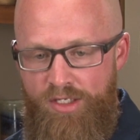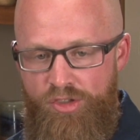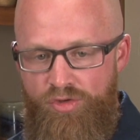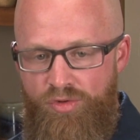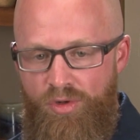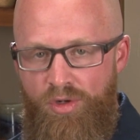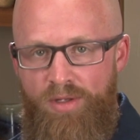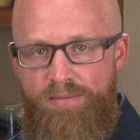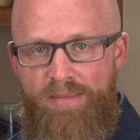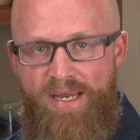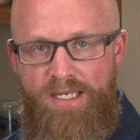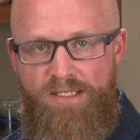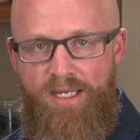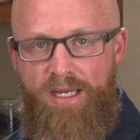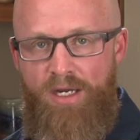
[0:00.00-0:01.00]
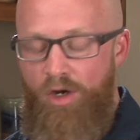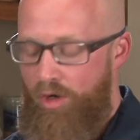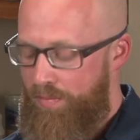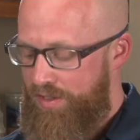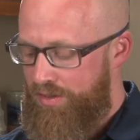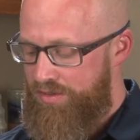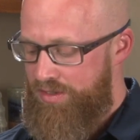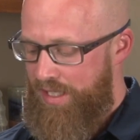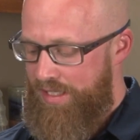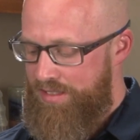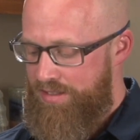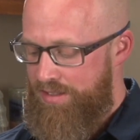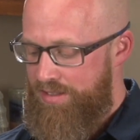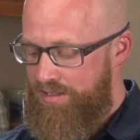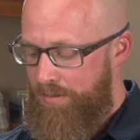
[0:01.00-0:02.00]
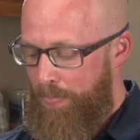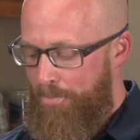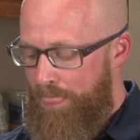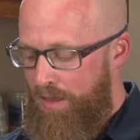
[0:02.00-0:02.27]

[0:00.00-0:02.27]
control, and maintain homeostasis